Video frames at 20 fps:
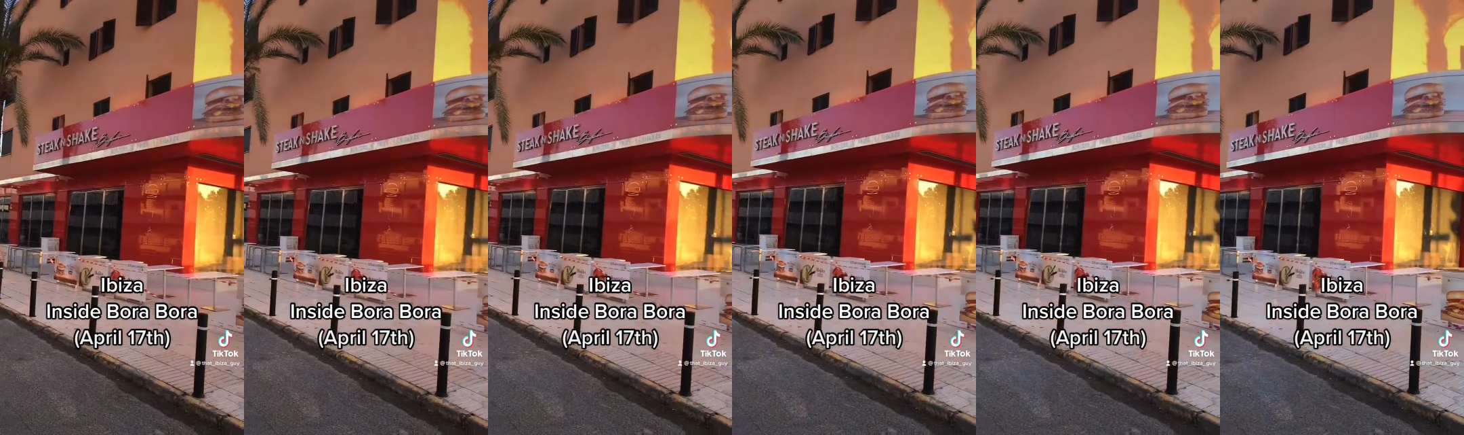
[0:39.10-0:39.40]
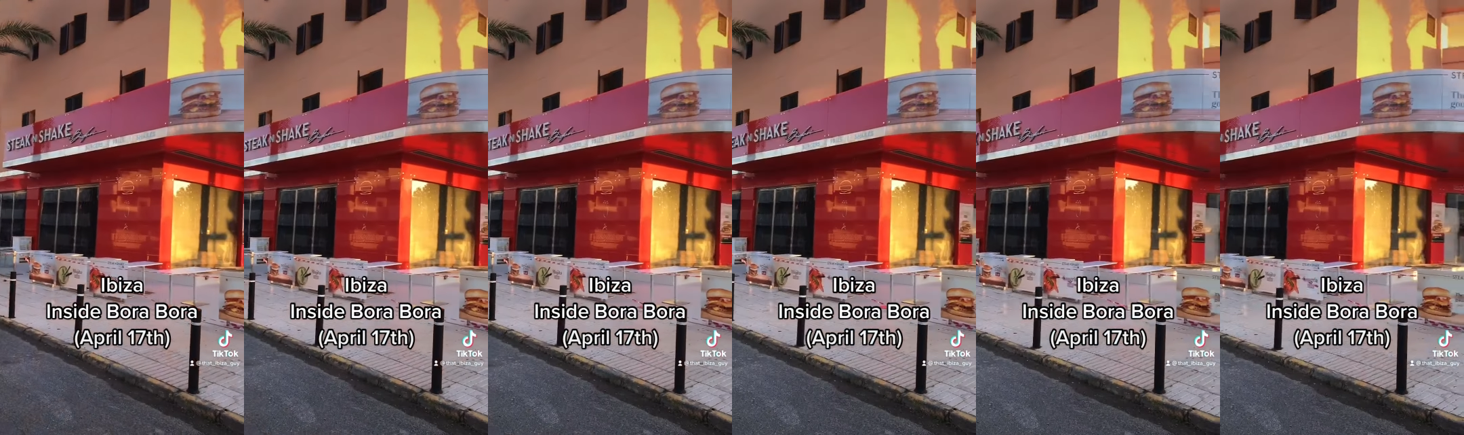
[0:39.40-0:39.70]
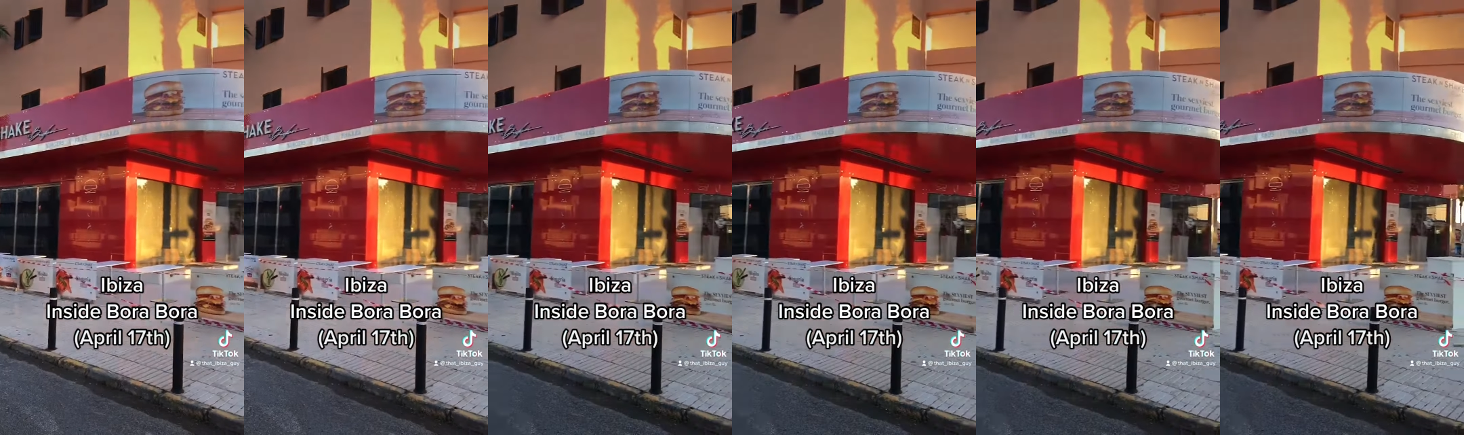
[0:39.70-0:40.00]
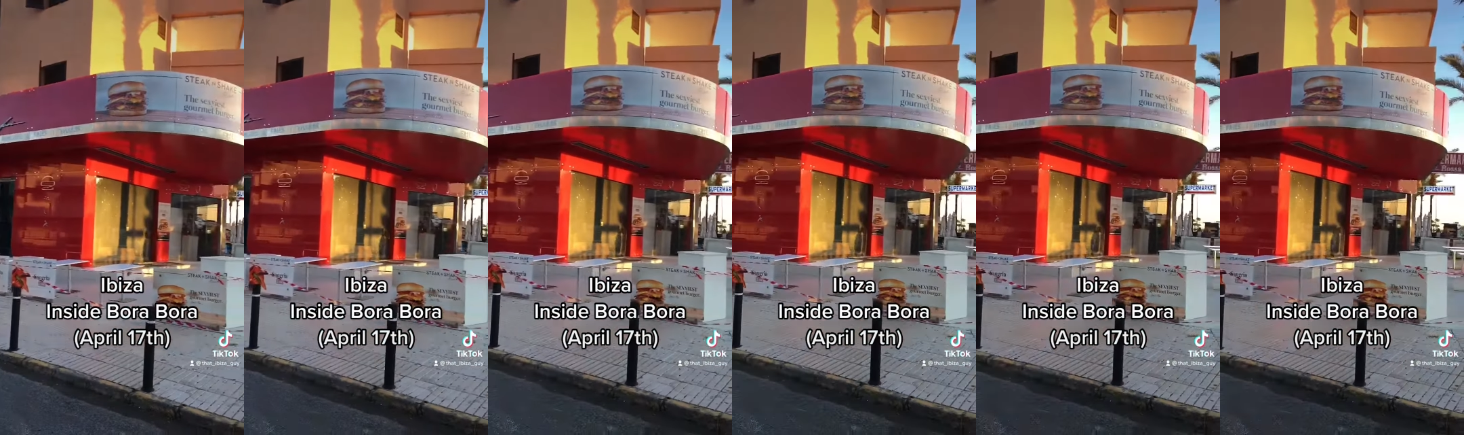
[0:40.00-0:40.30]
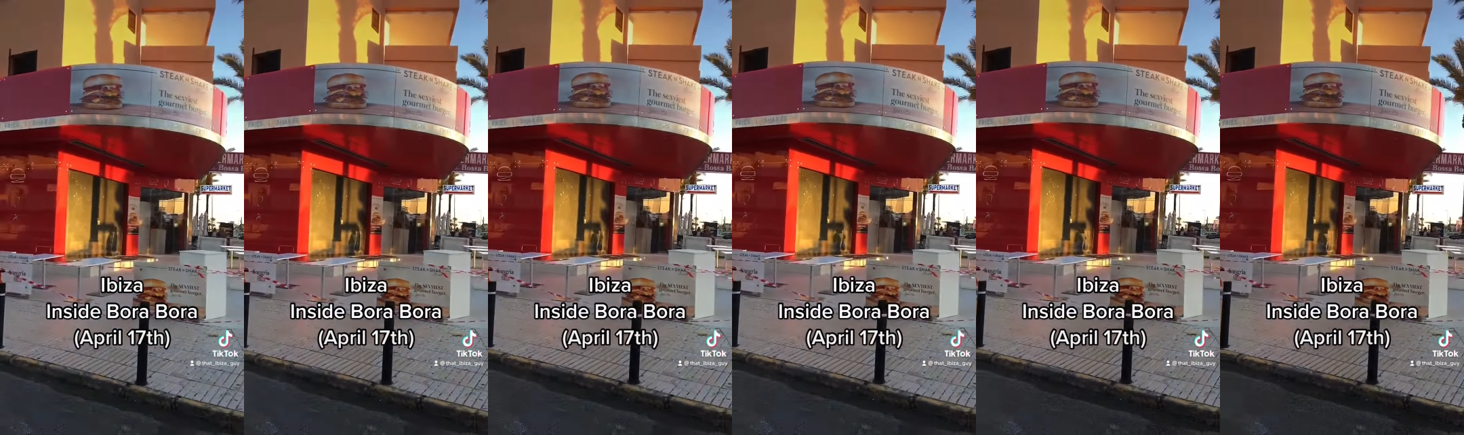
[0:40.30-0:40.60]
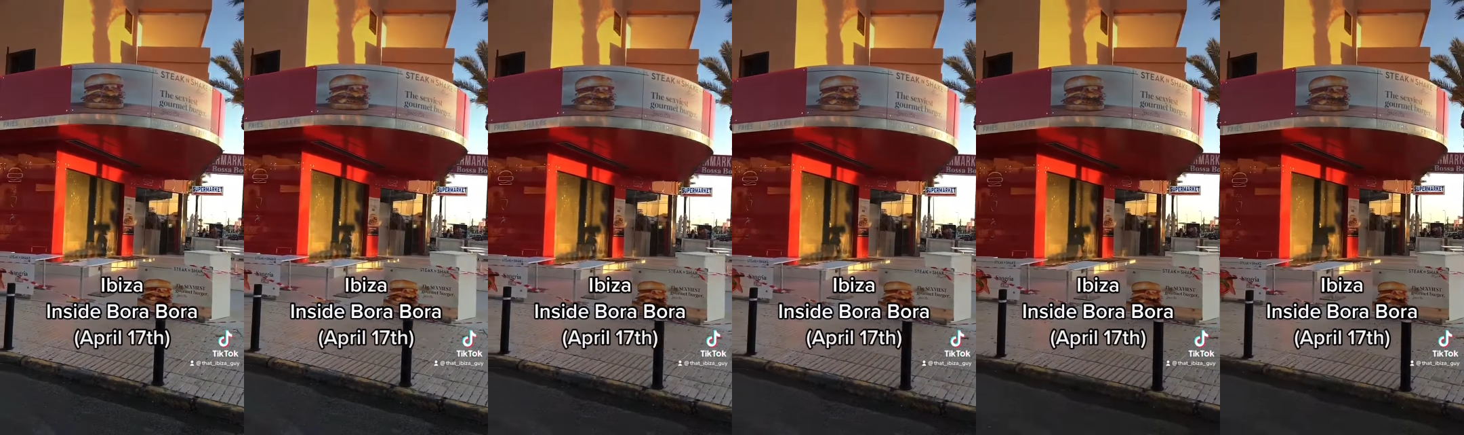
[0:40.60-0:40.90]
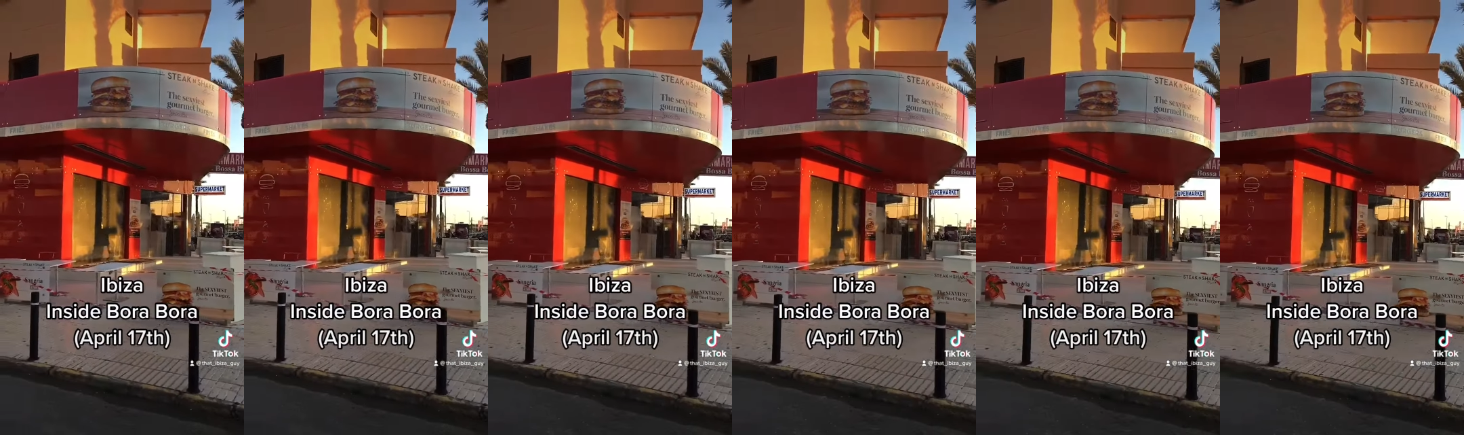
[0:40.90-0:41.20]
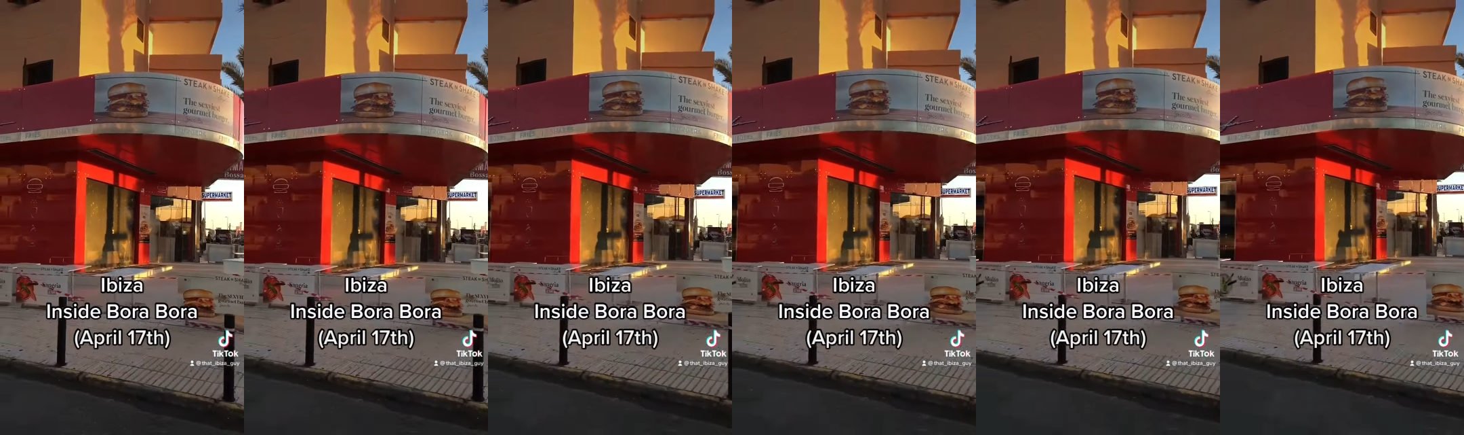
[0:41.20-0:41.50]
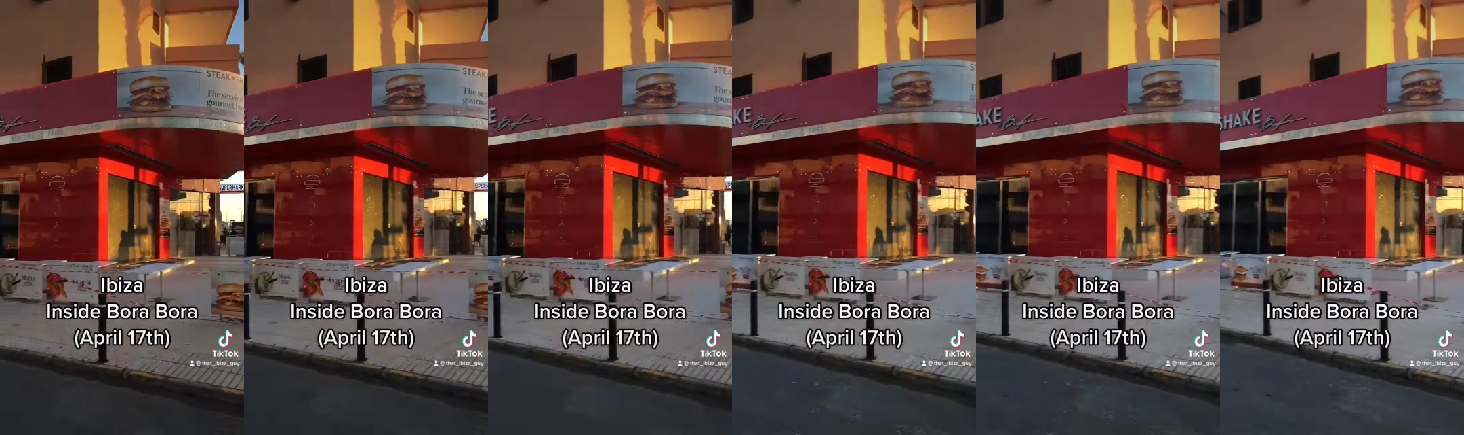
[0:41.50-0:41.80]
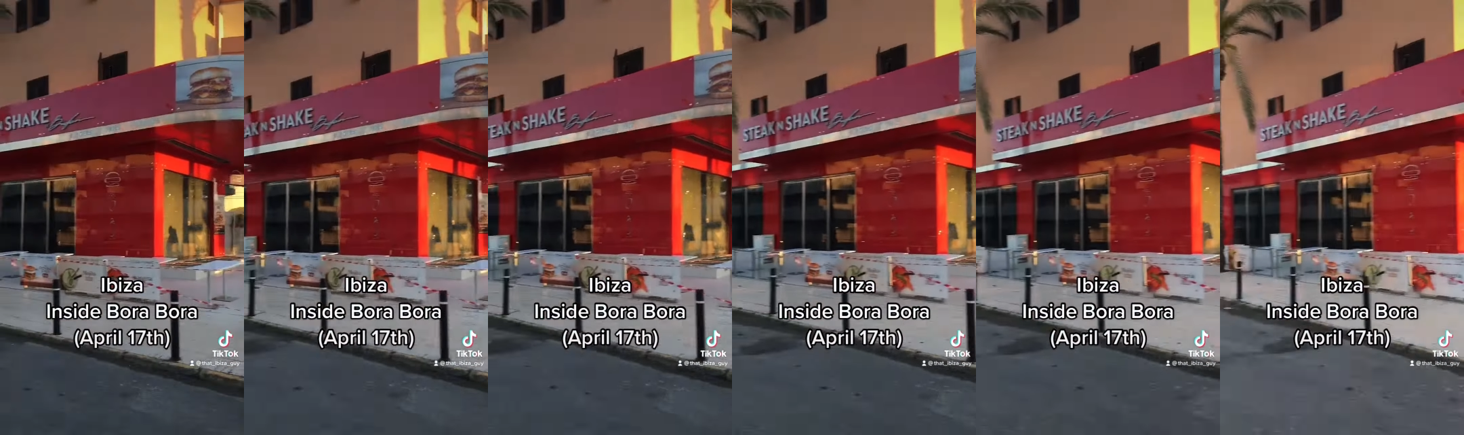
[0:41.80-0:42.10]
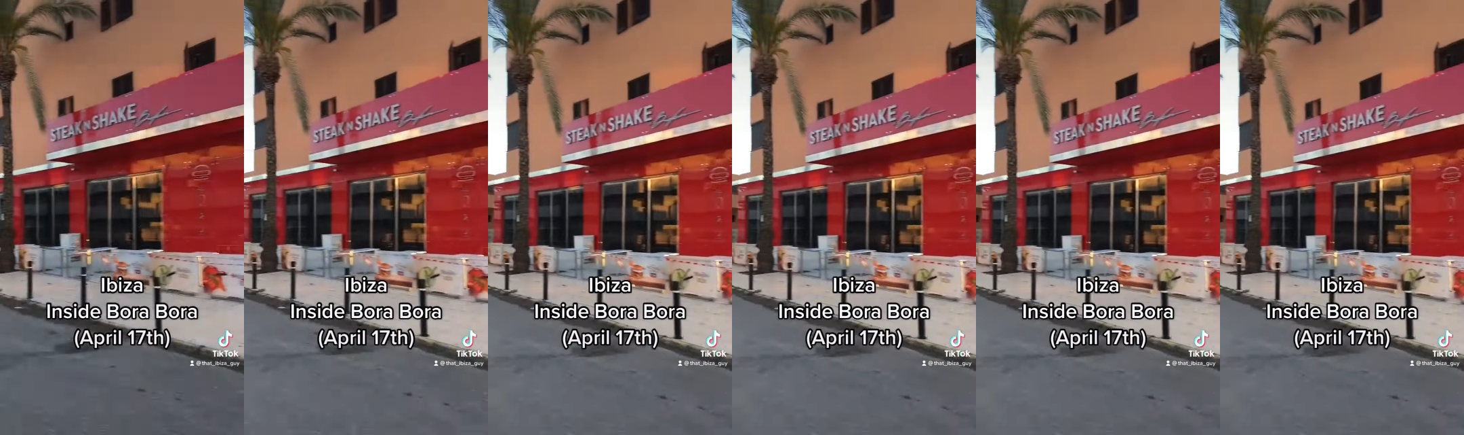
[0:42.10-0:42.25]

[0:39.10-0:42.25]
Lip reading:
[unreadable: no face in view]